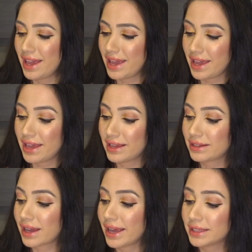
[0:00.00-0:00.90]

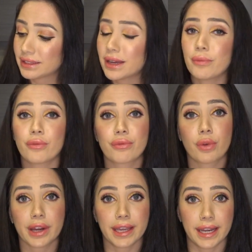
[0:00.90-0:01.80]
and I ended up
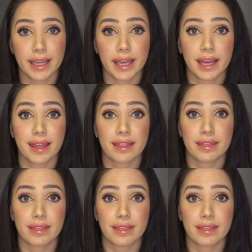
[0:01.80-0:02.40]
forgetting